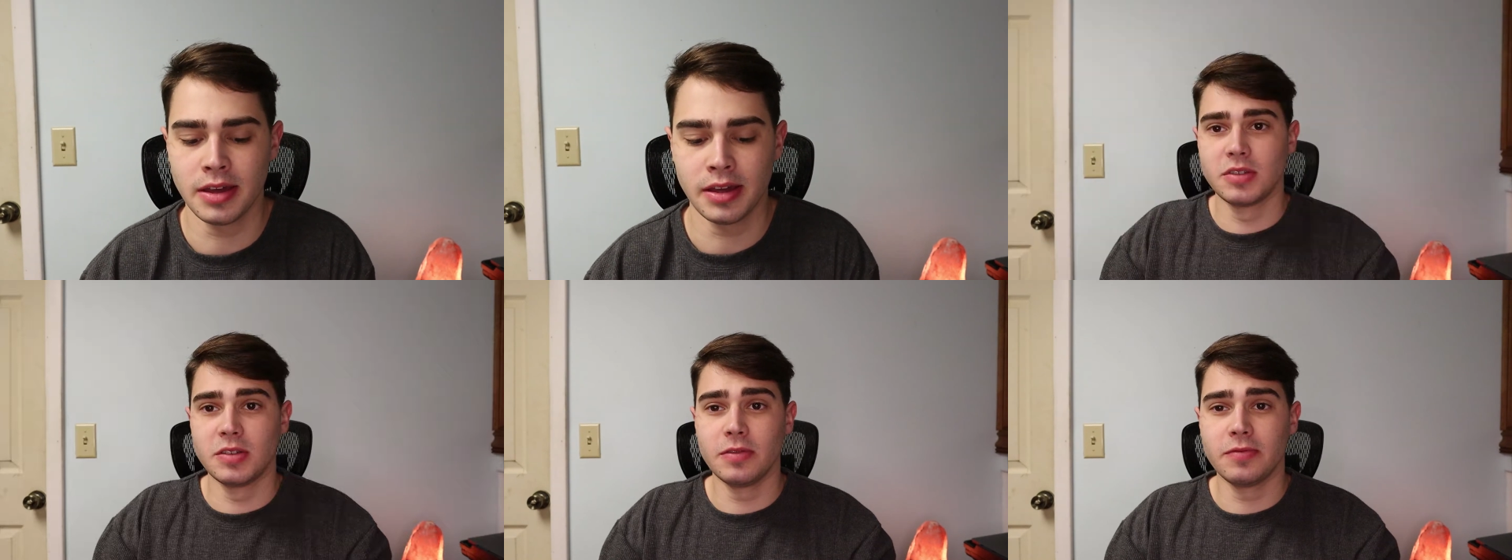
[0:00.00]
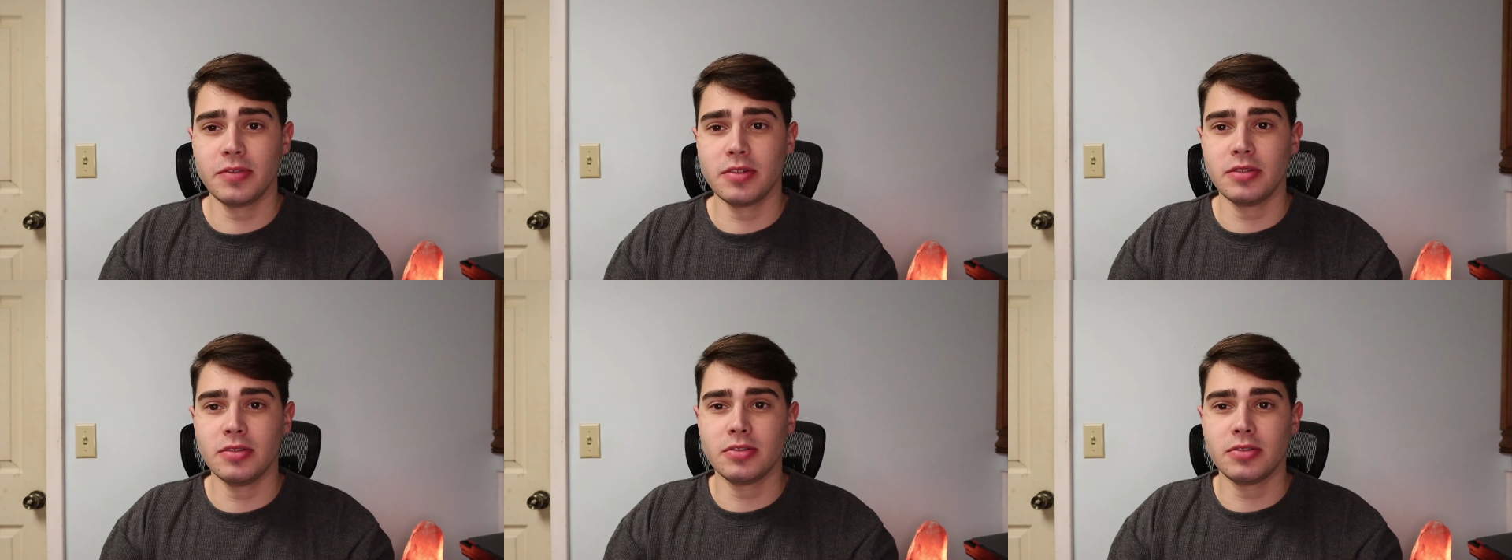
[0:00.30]
So
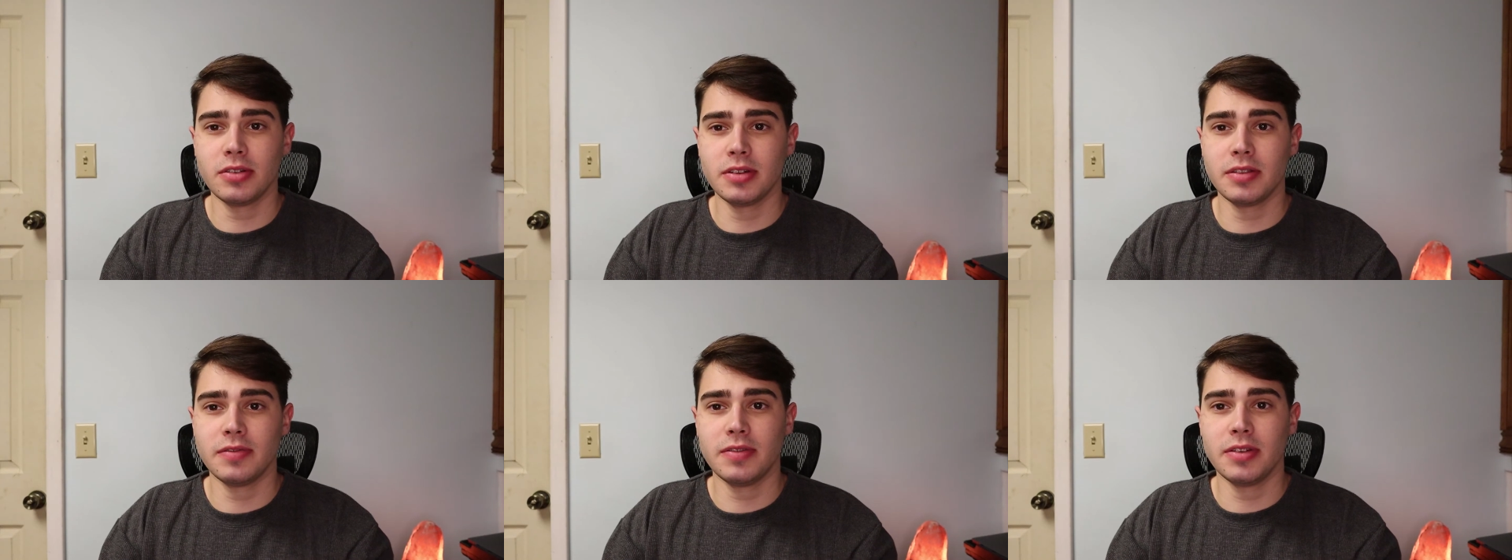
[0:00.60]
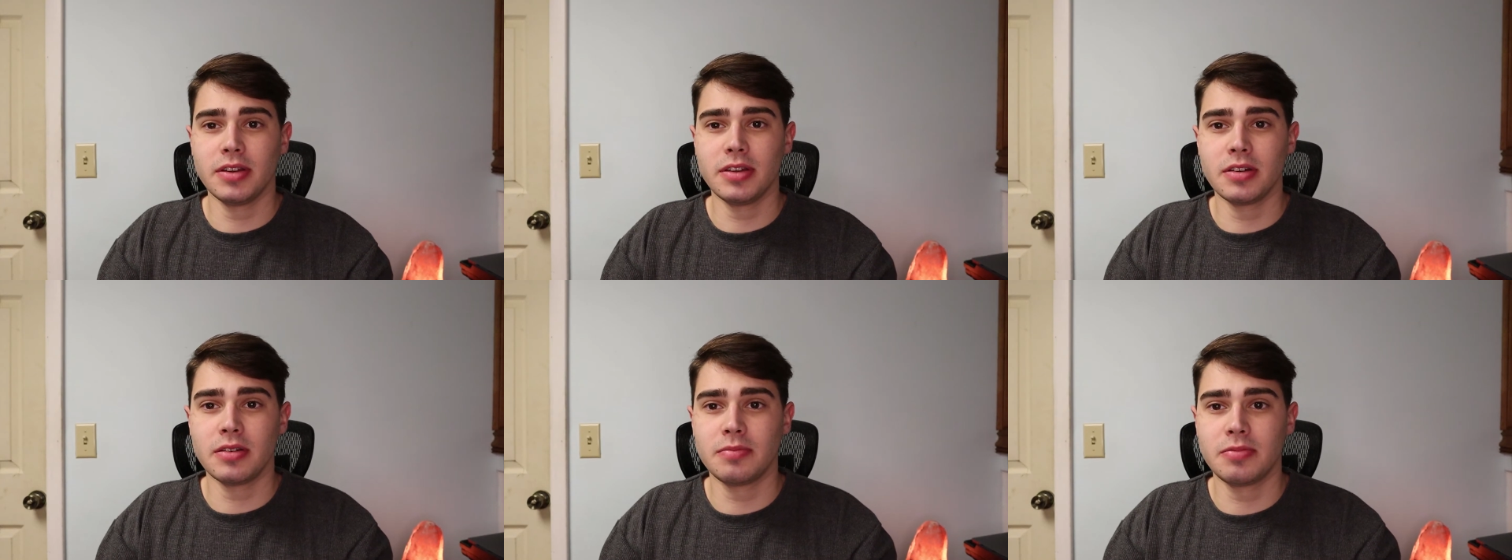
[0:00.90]
if you enjoyed the
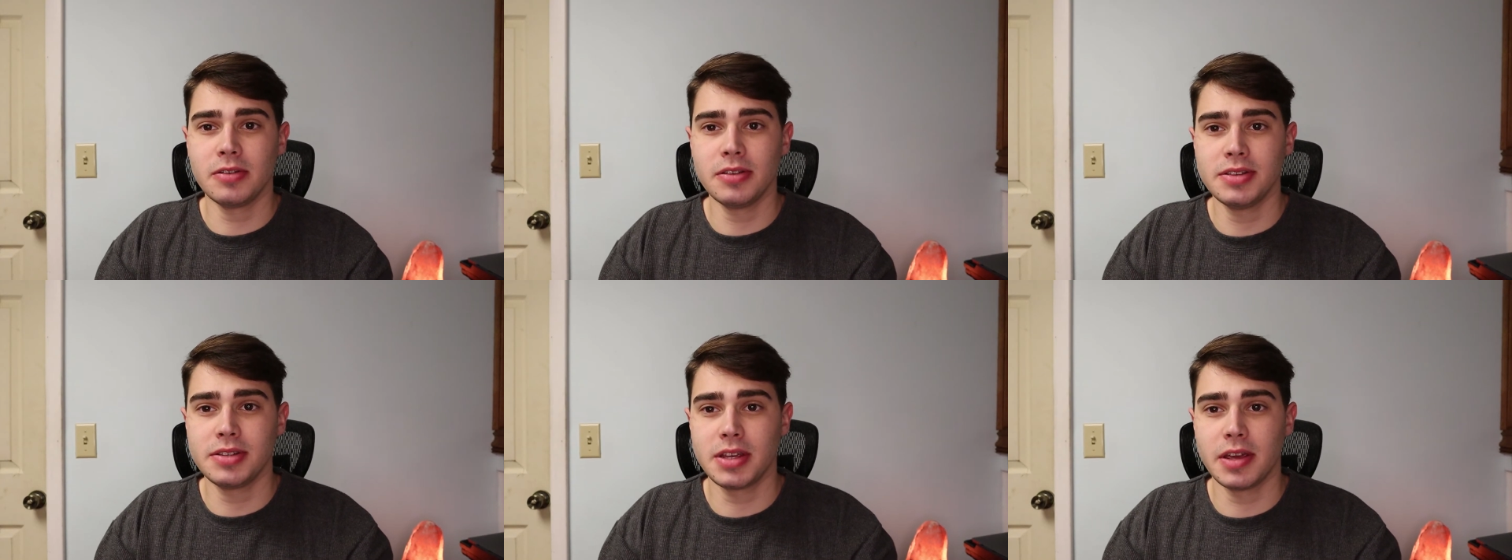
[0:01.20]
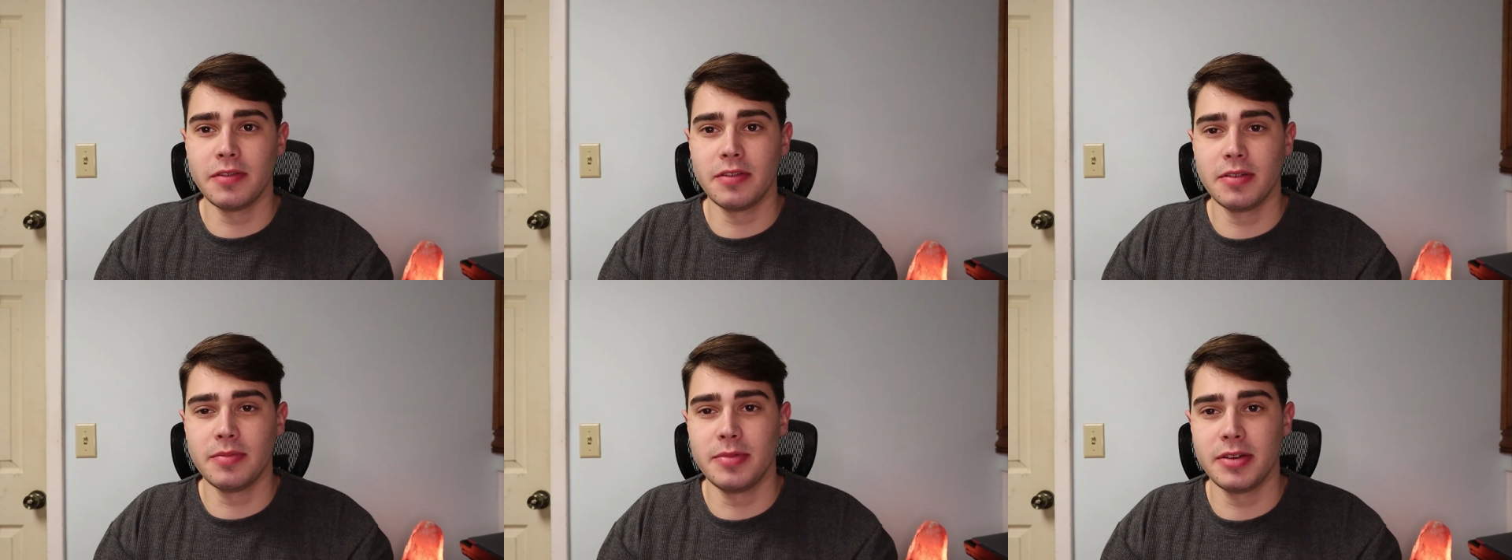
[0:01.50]
video, please
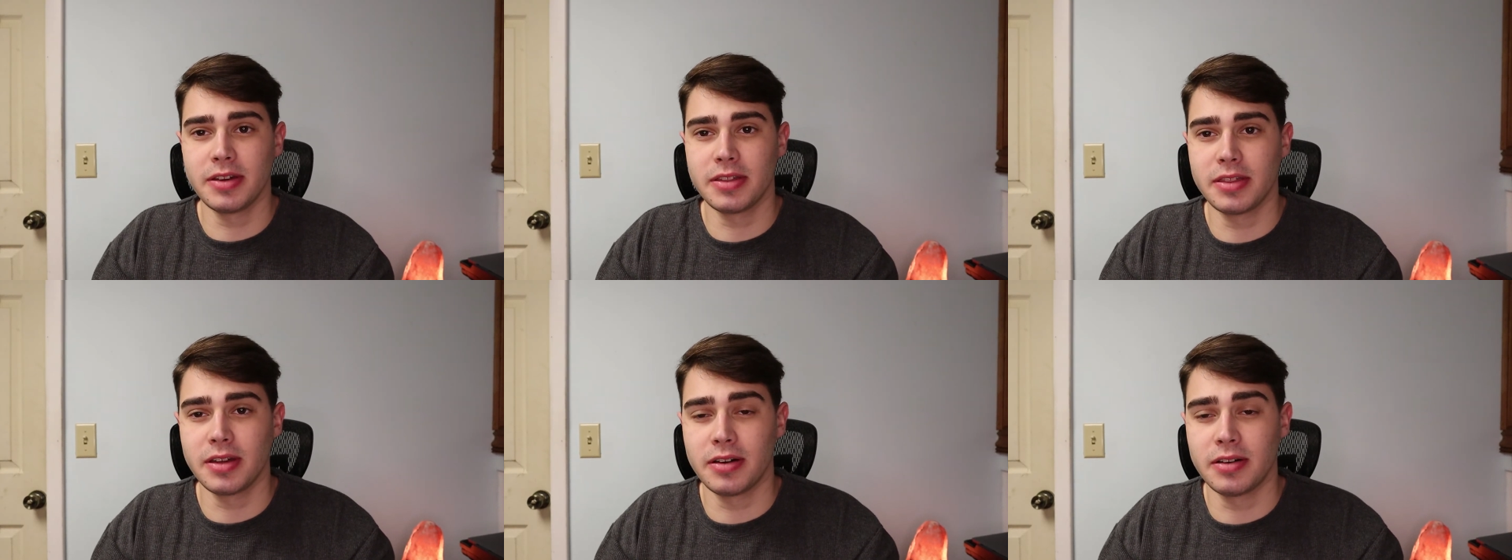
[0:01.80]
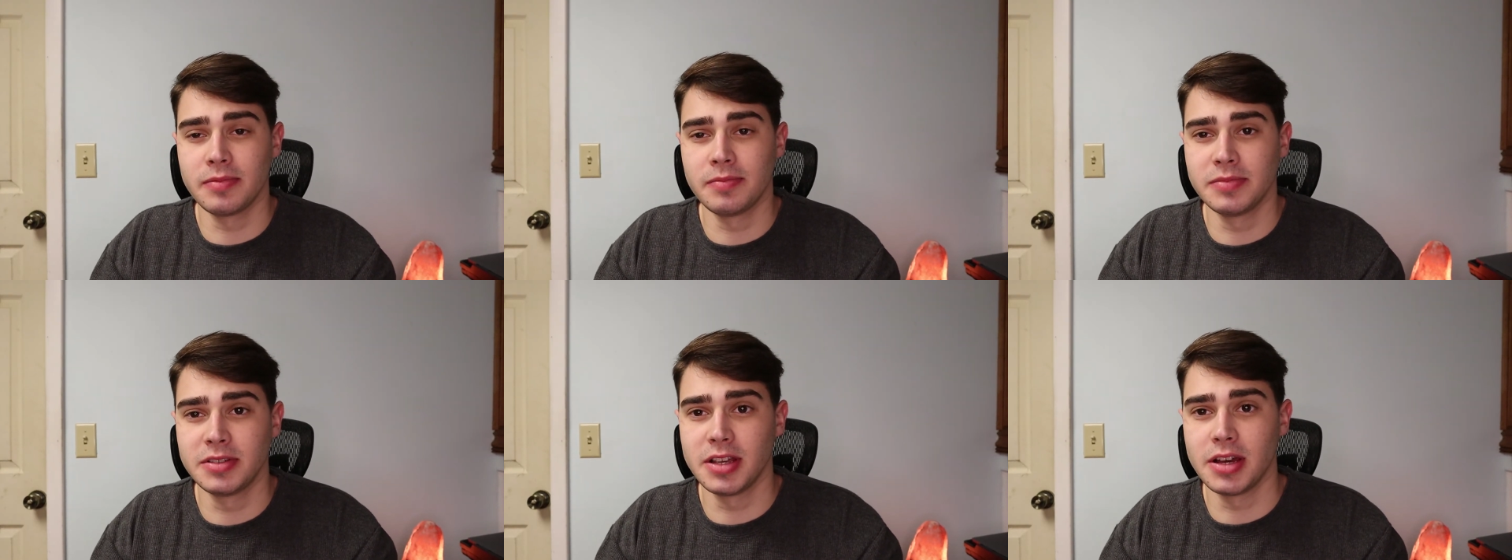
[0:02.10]
give it a big
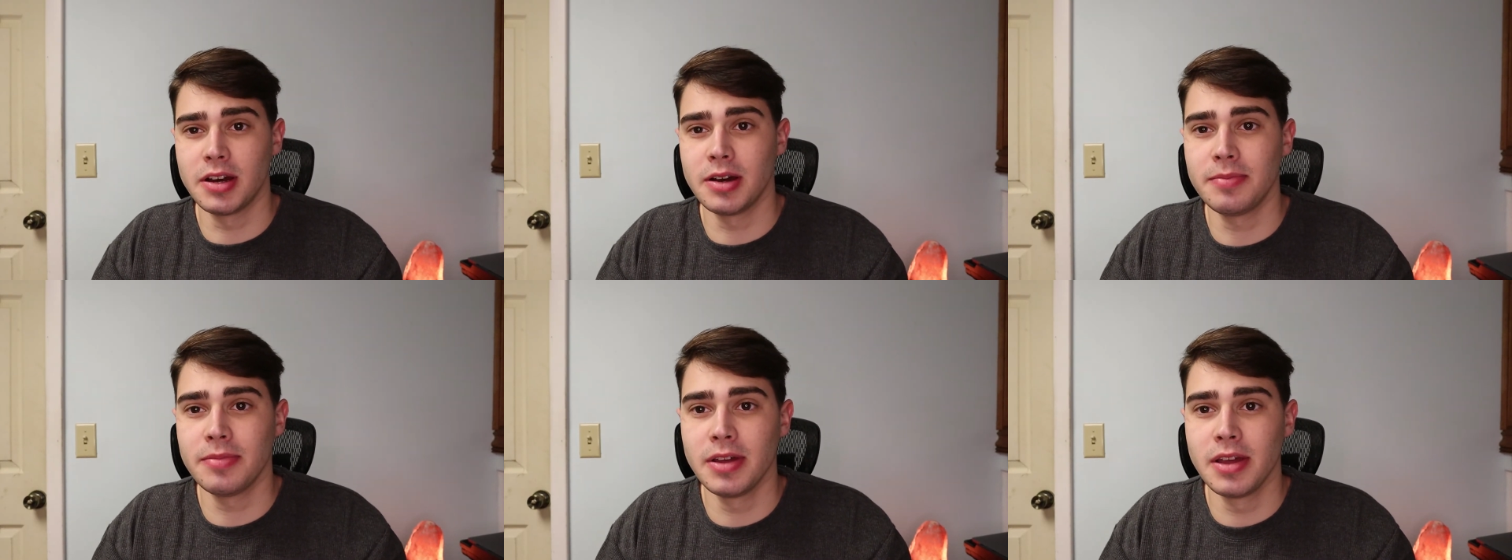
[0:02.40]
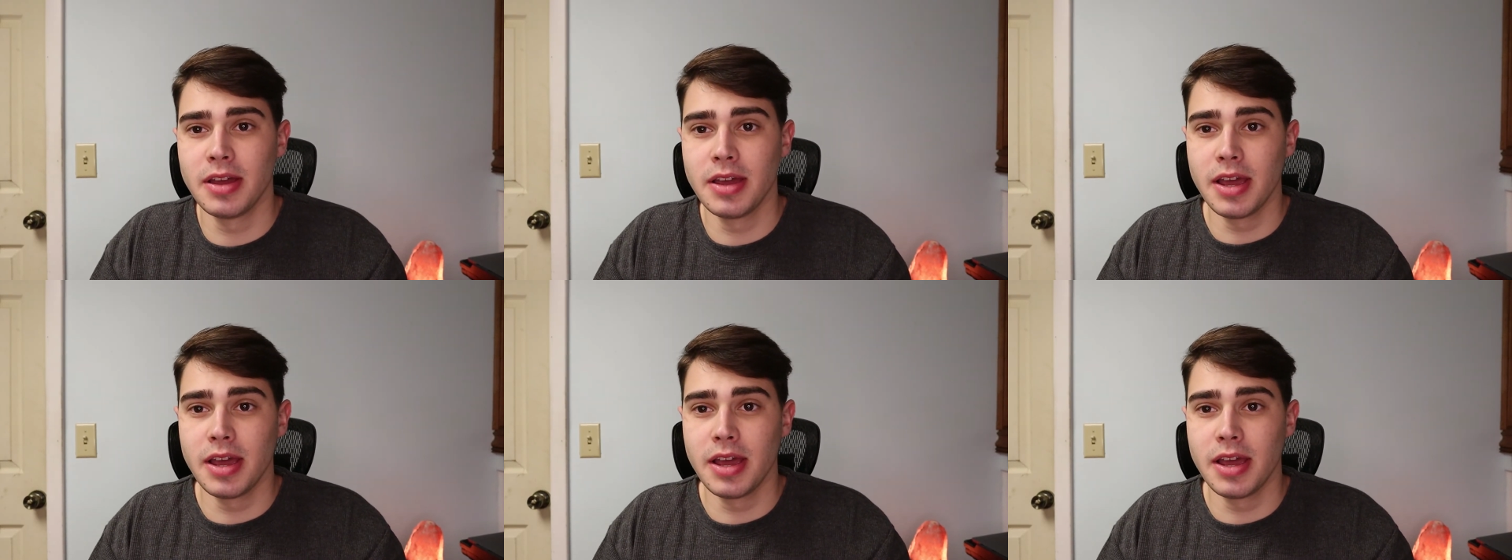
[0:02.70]
thumbs up.